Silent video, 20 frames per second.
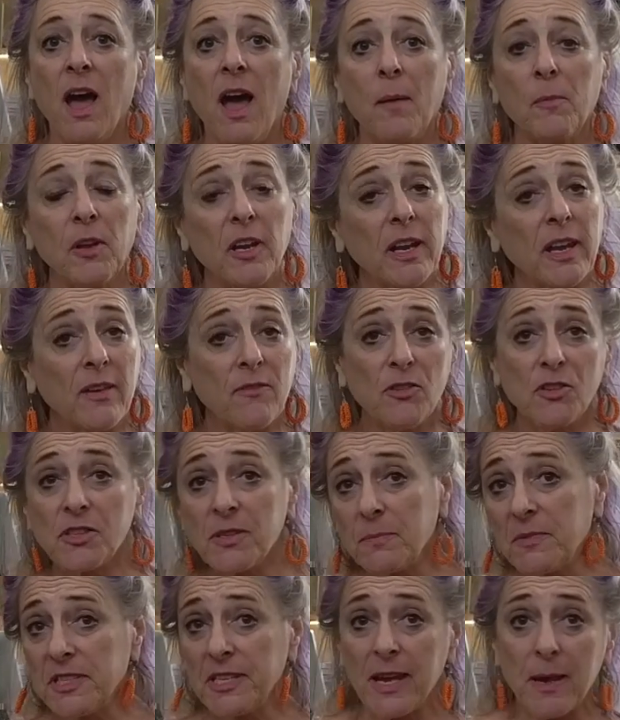I'm going to give you
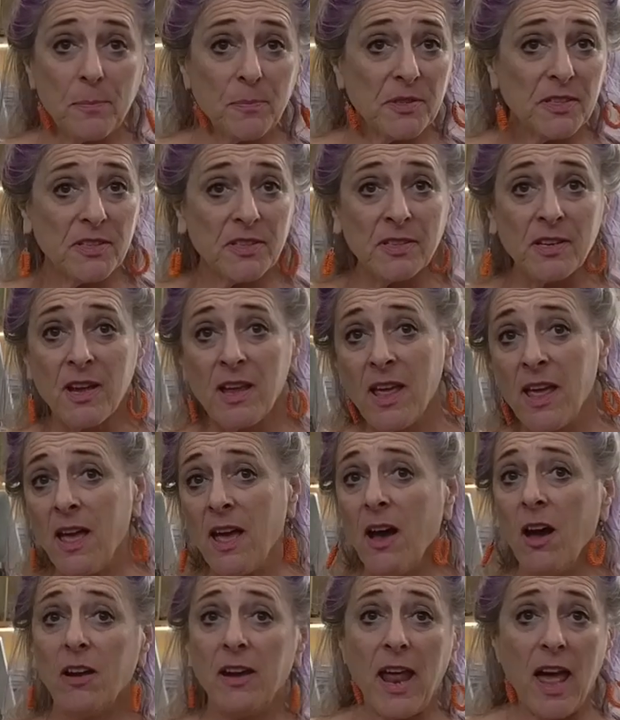some tips
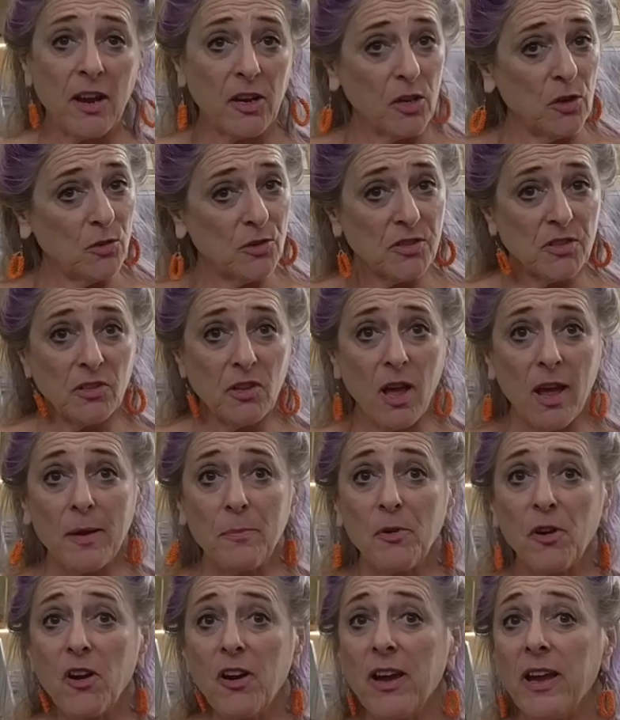on how to use the
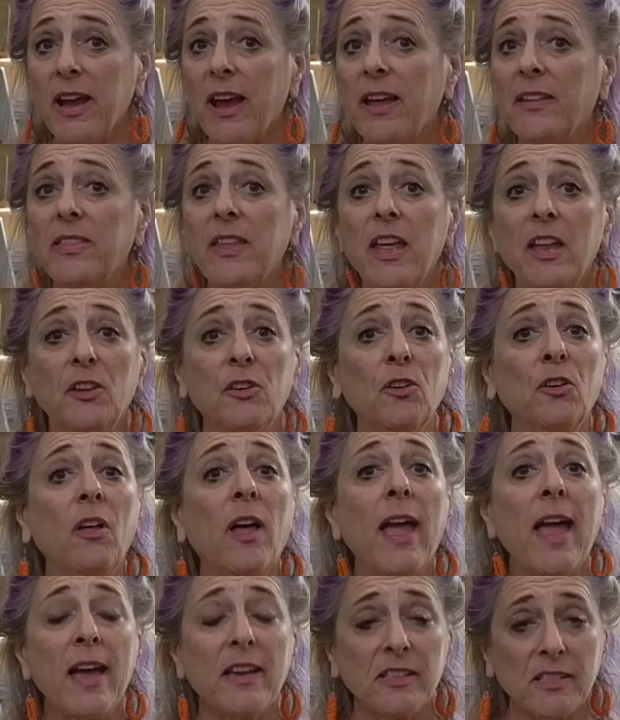library, and then
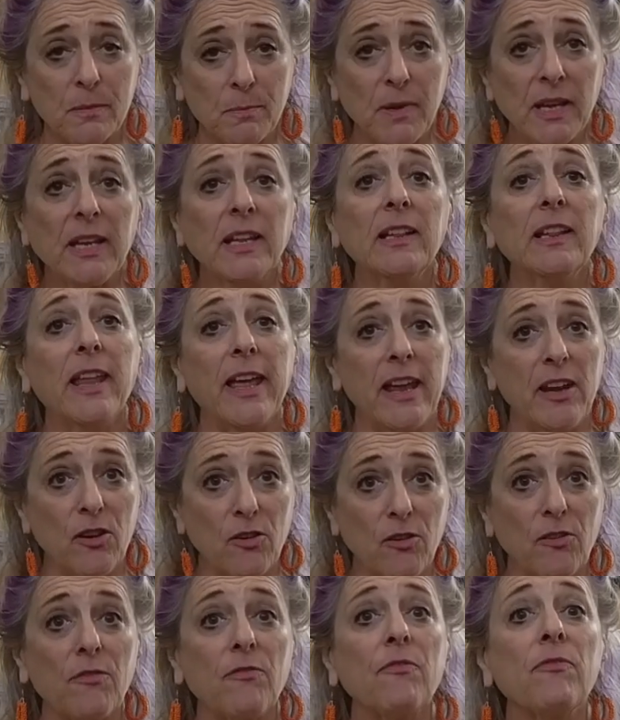you'll ask me
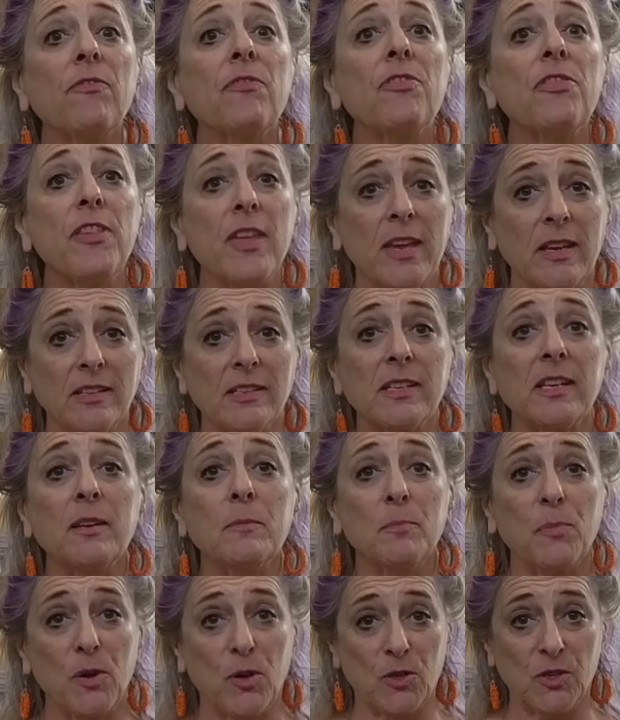later things
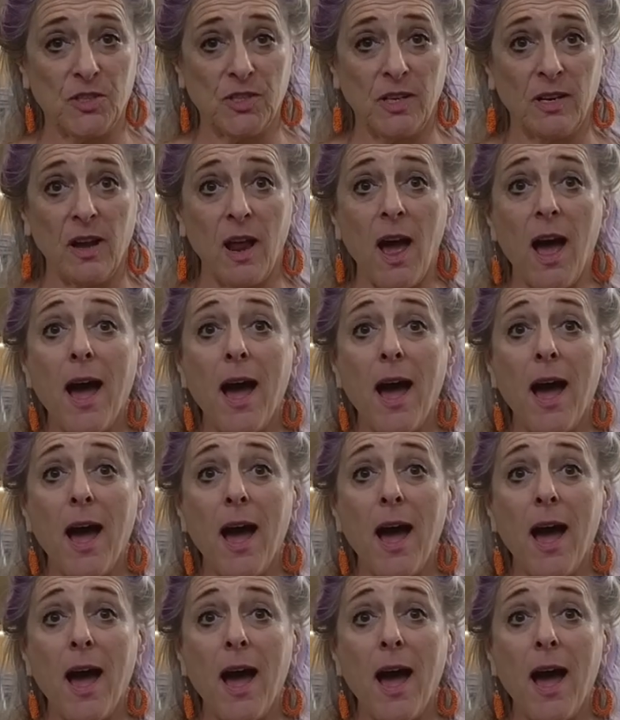in person.